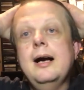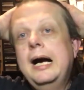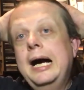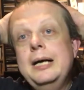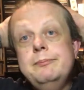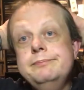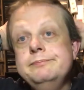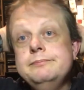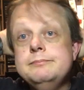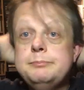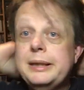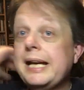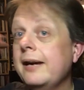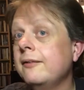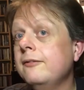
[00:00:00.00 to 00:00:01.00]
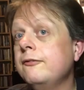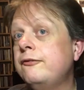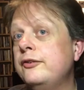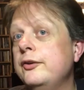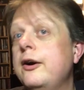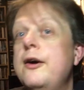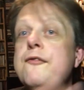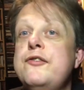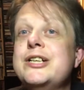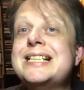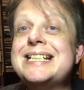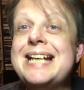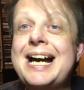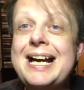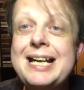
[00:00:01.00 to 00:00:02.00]
But yeah, for
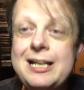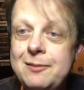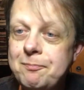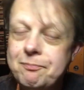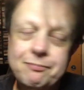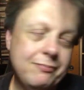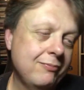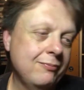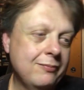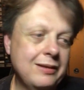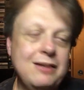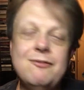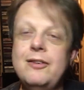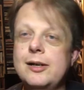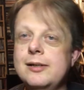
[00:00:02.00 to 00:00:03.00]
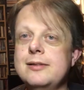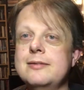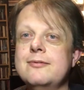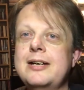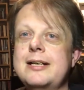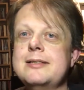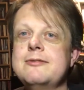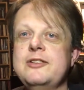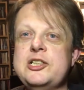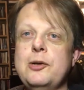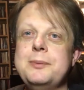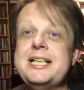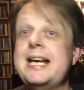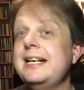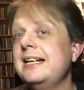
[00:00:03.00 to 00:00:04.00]
today, that is the
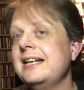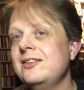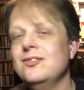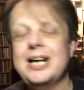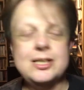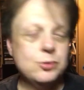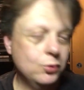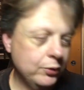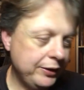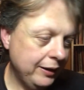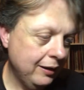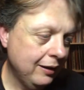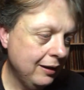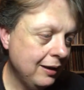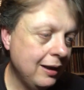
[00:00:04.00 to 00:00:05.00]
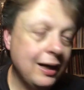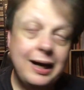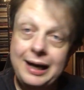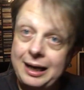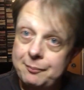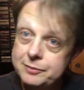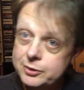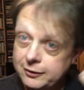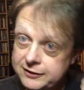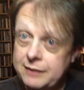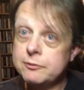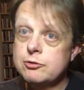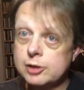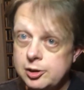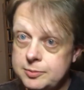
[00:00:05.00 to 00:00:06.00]
top 10 in that order. So I've
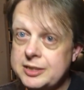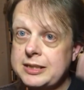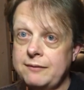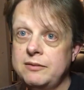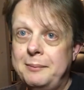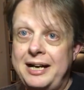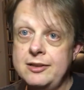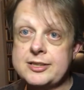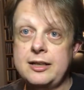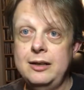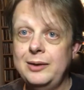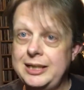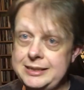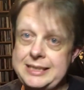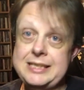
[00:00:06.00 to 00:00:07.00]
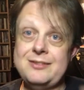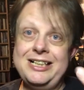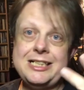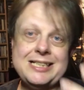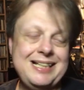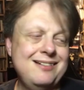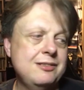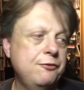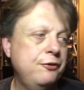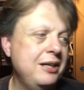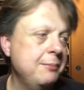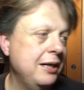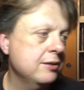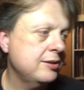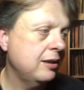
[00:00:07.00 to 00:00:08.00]
done groups, done the male solo artists, that just leaves the
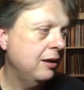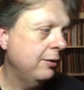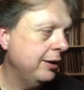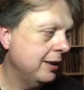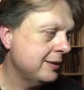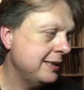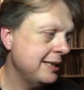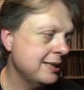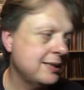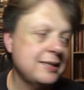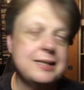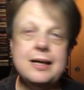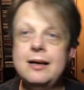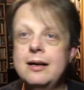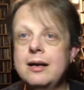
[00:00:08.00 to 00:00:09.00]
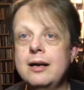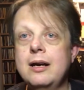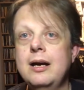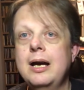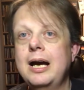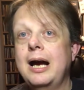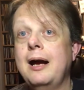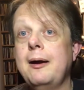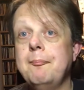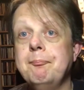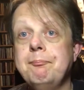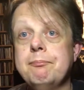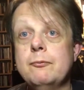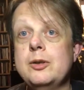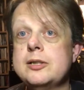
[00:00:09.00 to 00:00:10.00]
female solo artists,
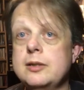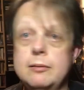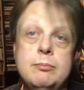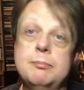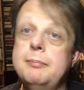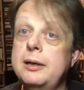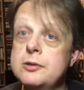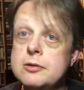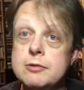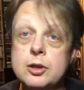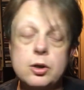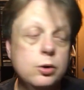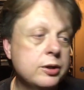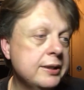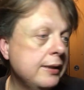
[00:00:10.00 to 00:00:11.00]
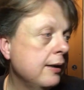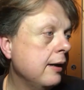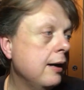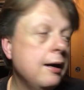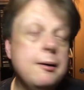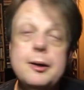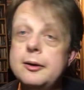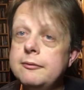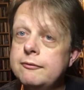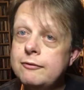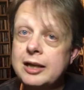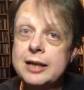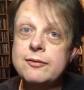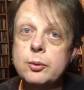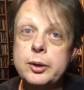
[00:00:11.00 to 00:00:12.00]
which I'm about to record.
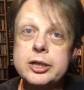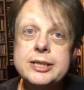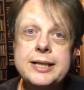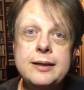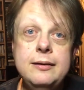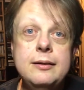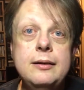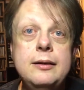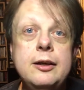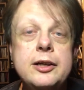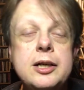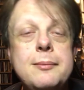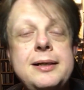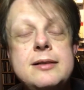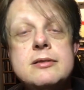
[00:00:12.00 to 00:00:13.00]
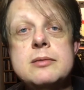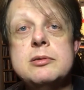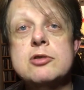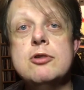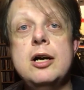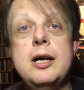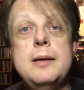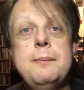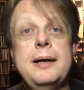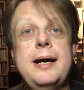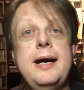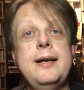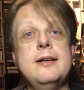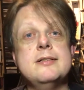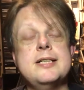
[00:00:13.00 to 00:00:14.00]
Thank you for watching, like, comment and subscribe,
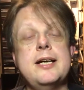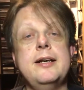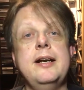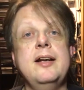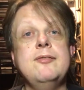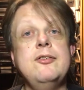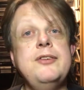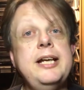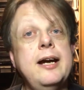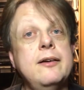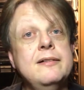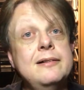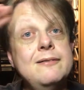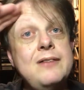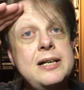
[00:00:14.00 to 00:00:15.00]
and I'll see you in another video.